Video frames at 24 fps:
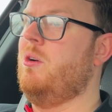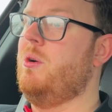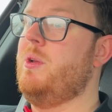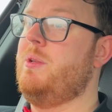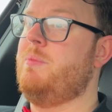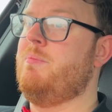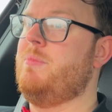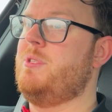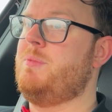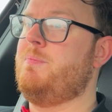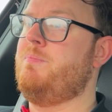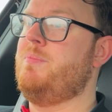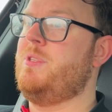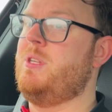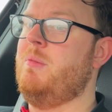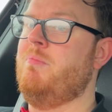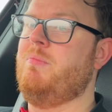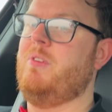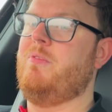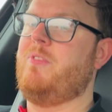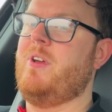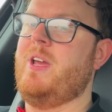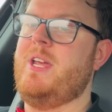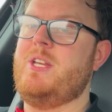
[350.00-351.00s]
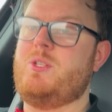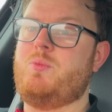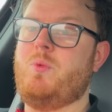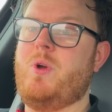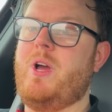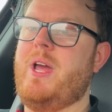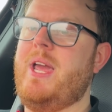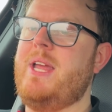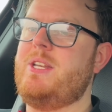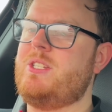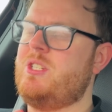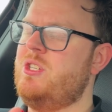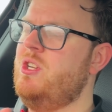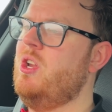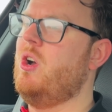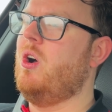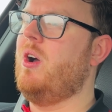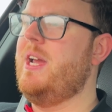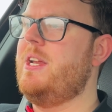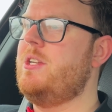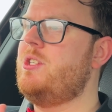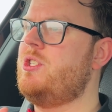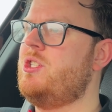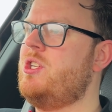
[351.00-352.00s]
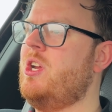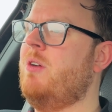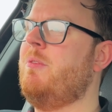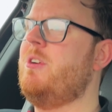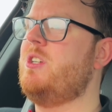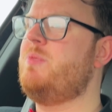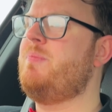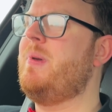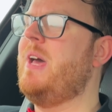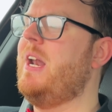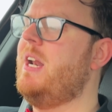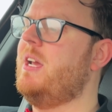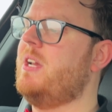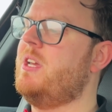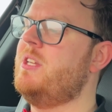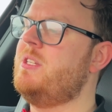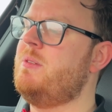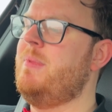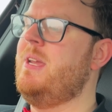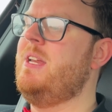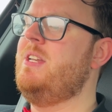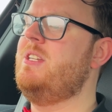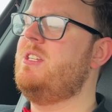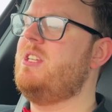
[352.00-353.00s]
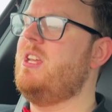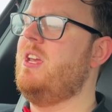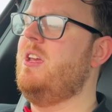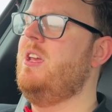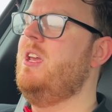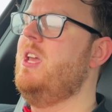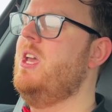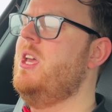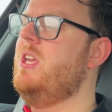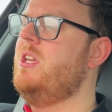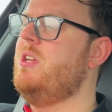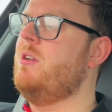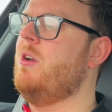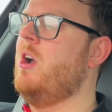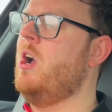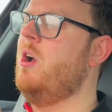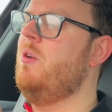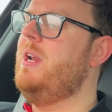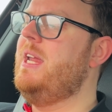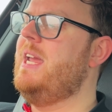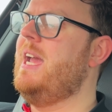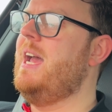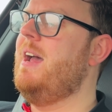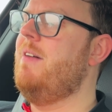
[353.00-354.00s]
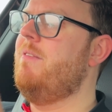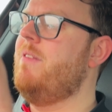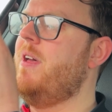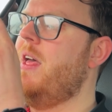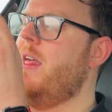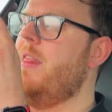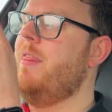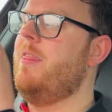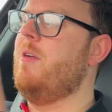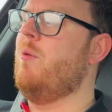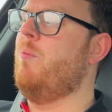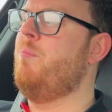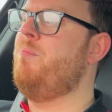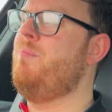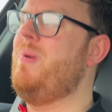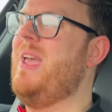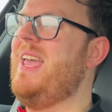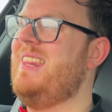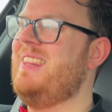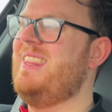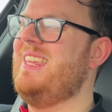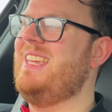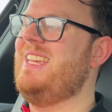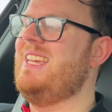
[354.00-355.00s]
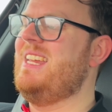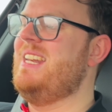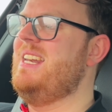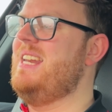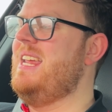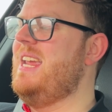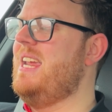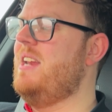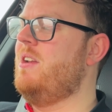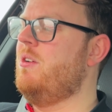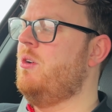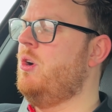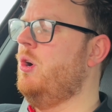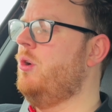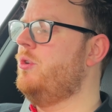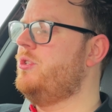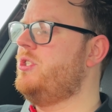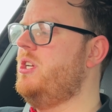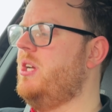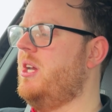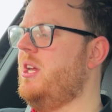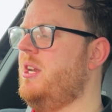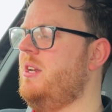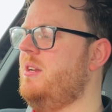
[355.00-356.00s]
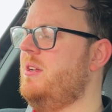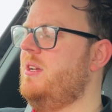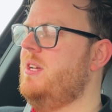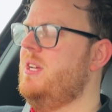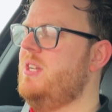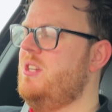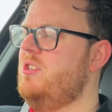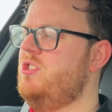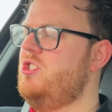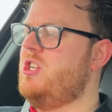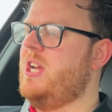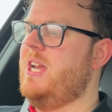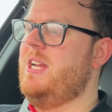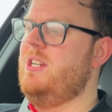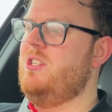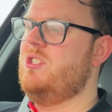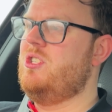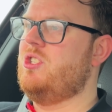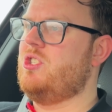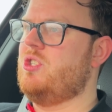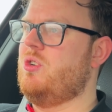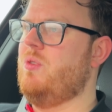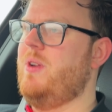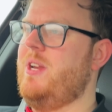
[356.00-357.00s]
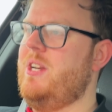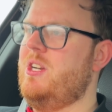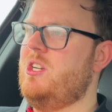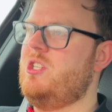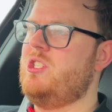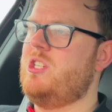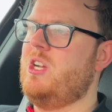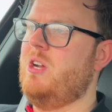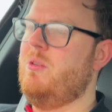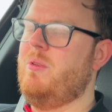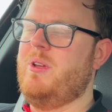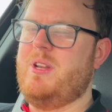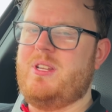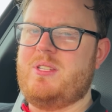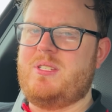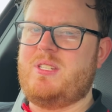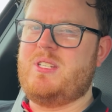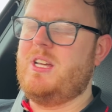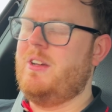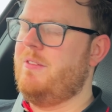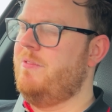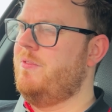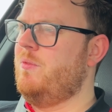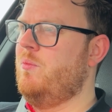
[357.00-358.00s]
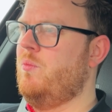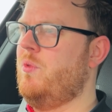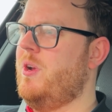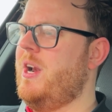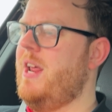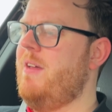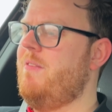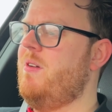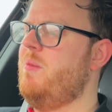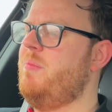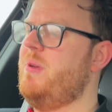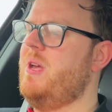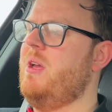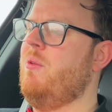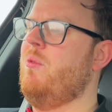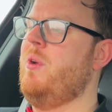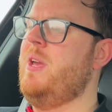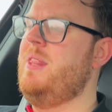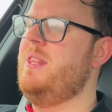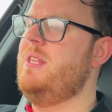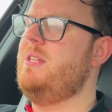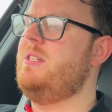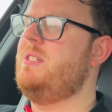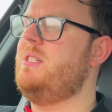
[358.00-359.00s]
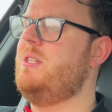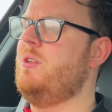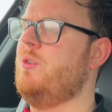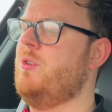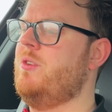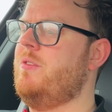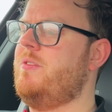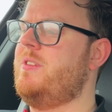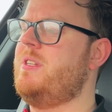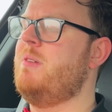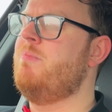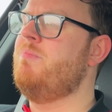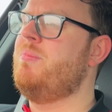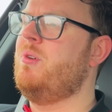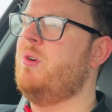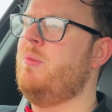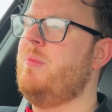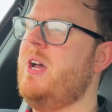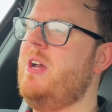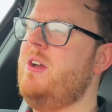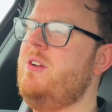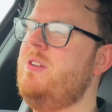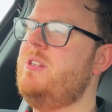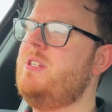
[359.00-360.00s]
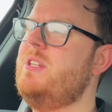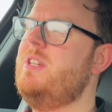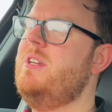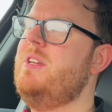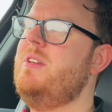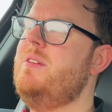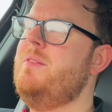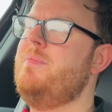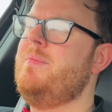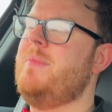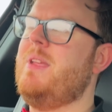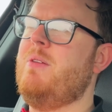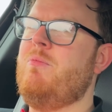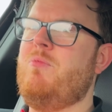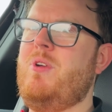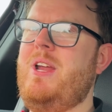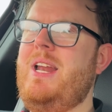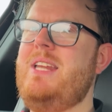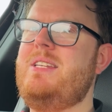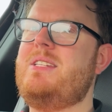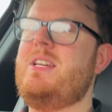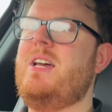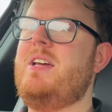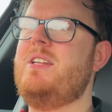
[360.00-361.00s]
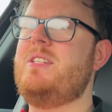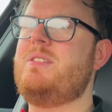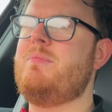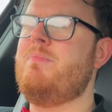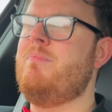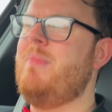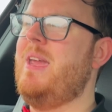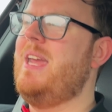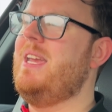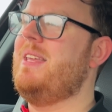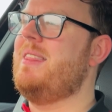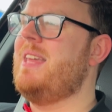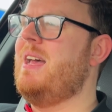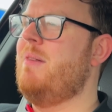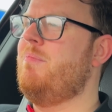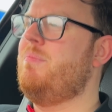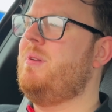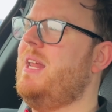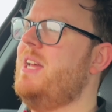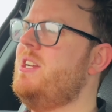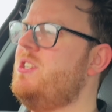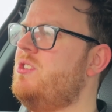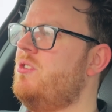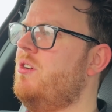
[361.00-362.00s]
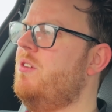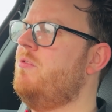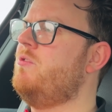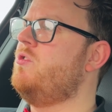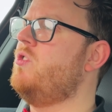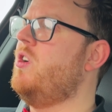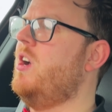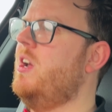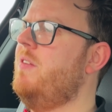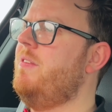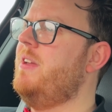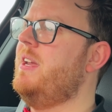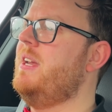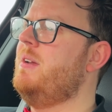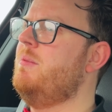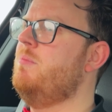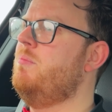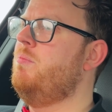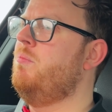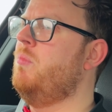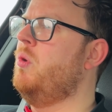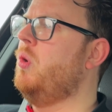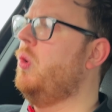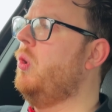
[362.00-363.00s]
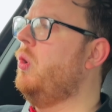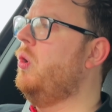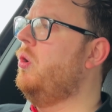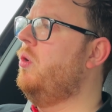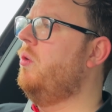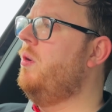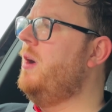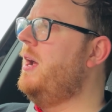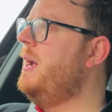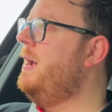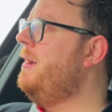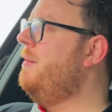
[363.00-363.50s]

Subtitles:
oh, it's simplified. It's not. It's so much better because it means that you only have the bit that you need. Of course, you can change the screen to show other stuff and whatever, but in this sort of simple mode, it really does make that pleasure of driving more